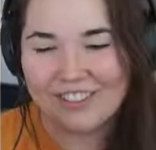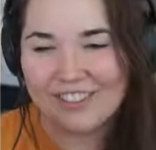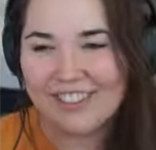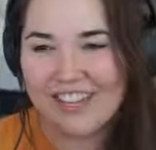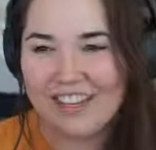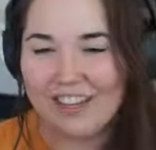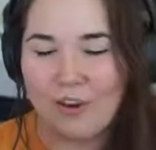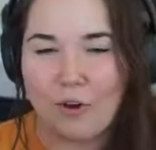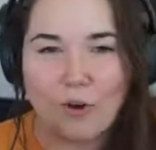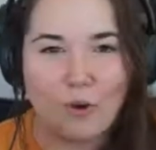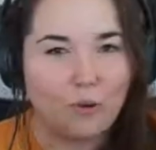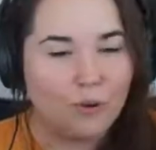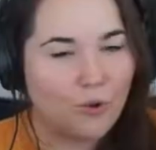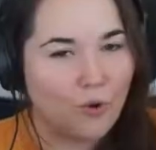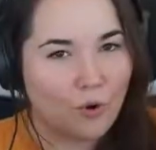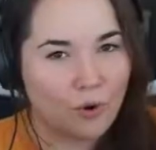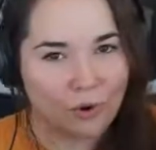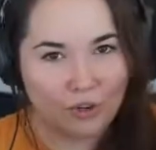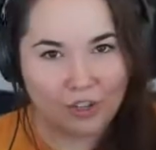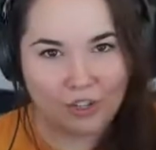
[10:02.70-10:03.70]
like a whole
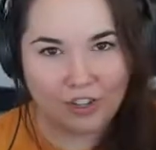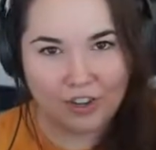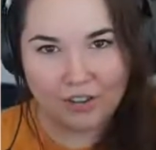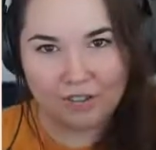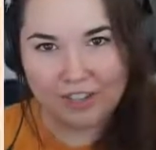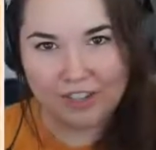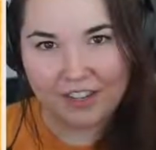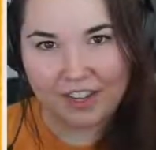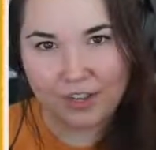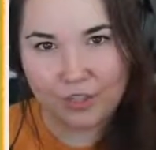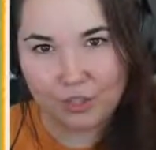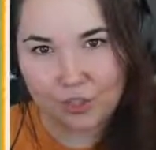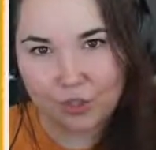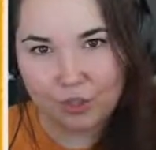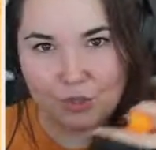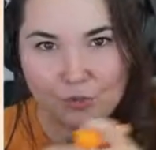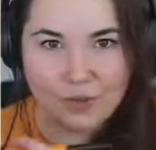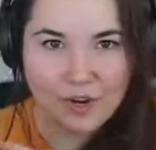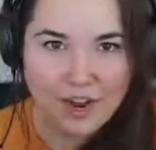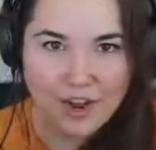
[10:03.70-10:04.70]
corner of it got
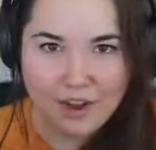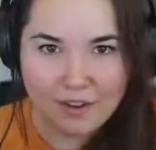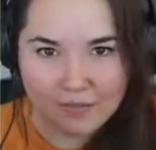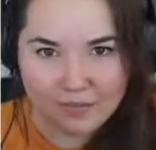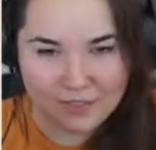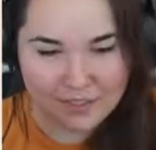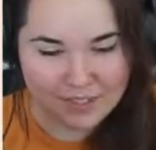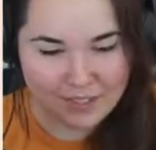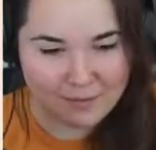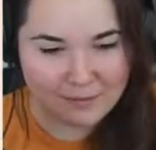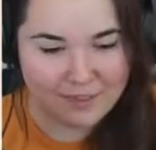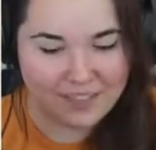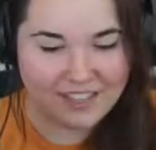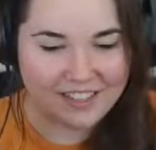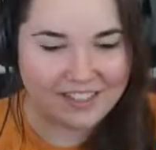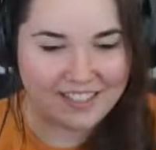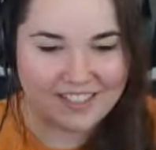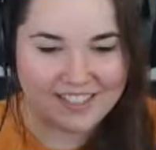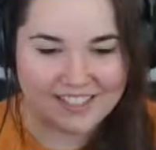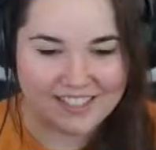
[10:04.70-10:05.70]
chewed off or
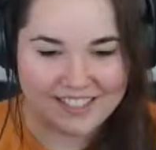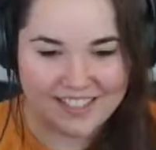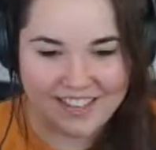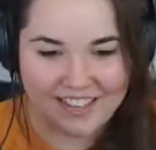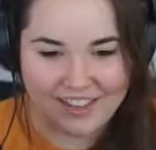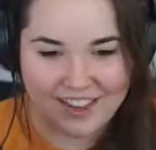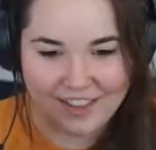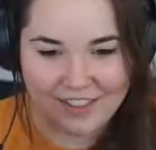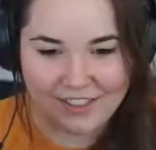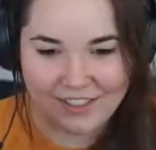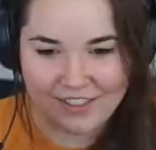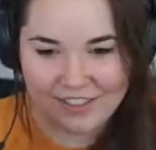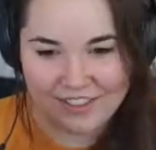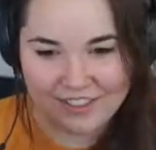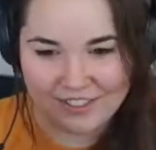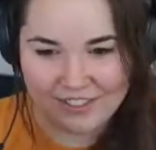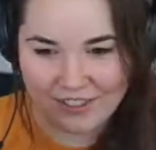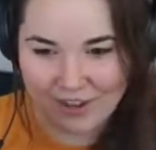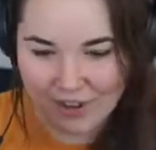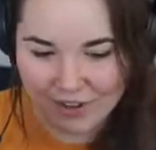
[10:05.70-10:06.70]
something, and he's like, I think a
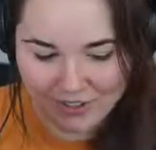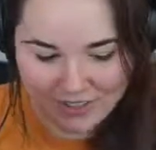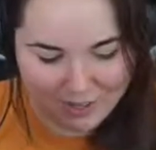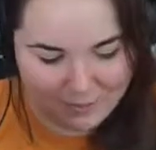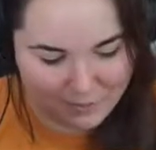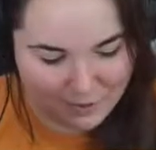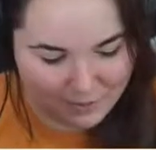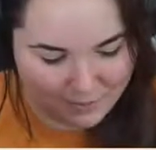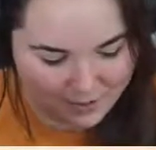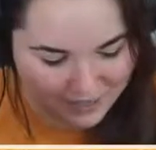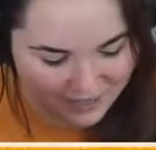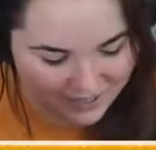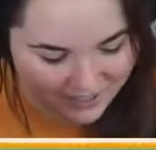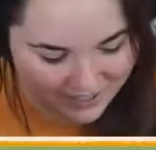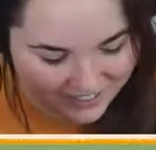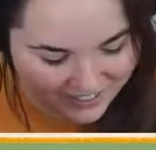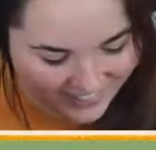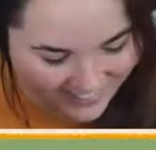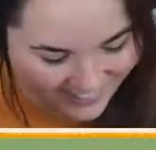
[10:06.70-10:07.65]
dog ate my mail.